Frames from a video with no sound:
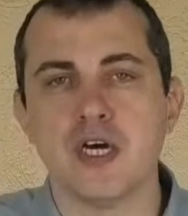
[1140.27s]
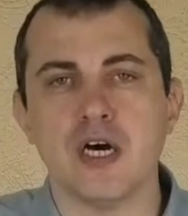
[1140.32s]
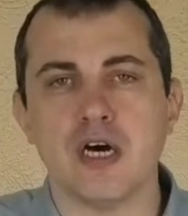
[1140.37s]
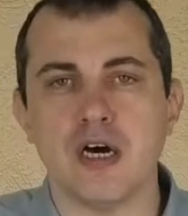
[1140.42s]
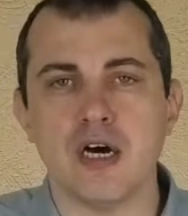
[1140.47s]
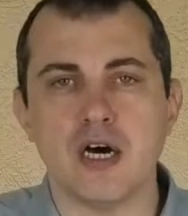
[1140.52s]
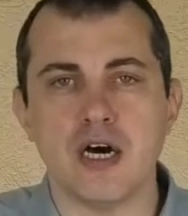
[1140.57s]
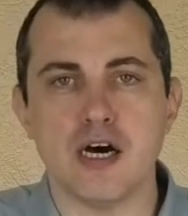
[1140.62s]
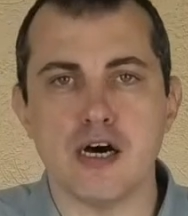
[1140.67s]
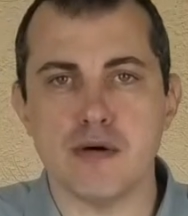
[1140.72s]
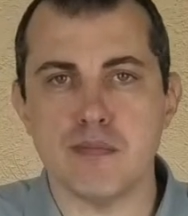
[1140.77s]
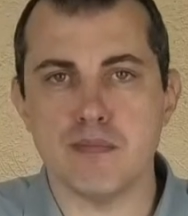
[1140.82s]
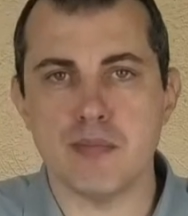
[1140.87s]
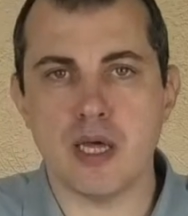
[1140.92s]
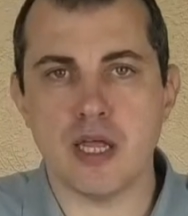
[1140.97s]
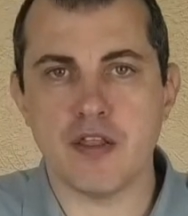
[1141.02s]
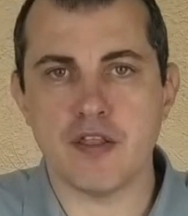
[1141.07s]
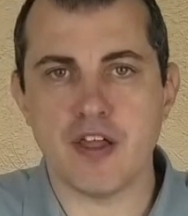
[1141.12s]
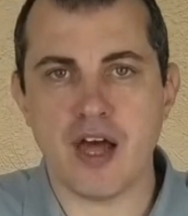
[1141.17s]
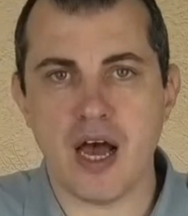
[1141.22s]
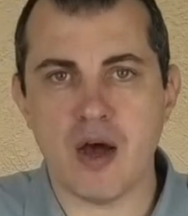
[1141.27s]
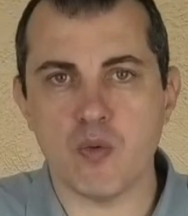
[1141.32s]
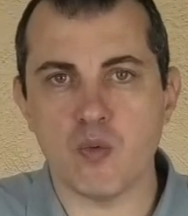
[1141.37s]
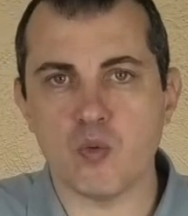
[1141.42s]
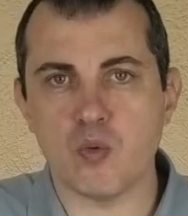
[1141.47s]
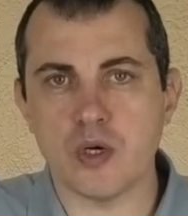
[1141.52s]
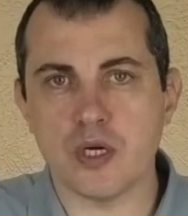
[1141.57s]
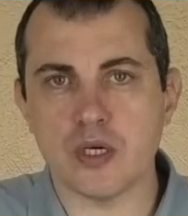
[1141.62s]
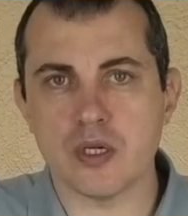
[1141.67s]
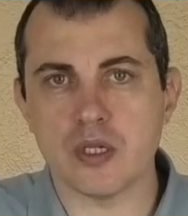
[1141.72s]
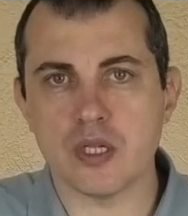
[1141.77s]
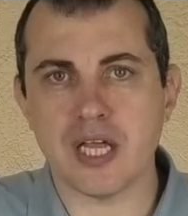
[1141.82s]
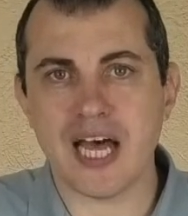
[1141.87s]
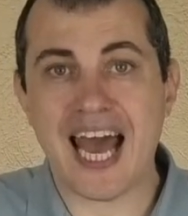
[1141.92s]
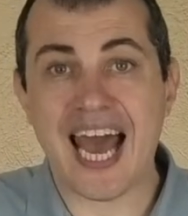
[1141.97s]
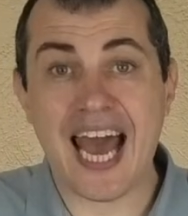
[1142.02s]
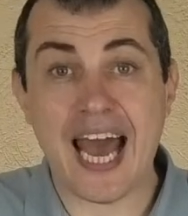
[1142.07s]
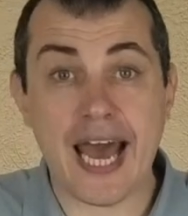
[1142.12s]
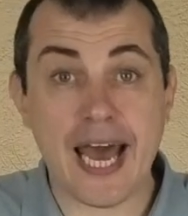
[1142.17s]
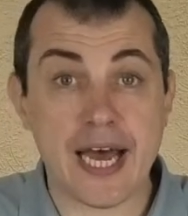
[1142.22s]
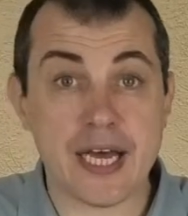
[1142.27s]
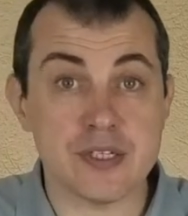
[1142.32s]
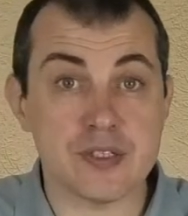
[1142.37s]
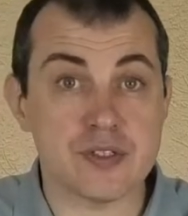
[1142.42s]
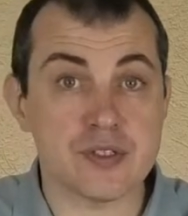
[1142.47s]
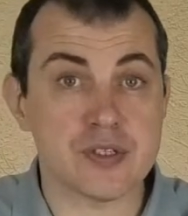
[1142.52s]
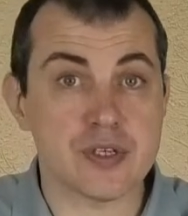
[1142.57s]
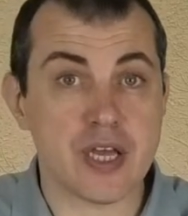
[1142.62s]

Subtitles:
that will add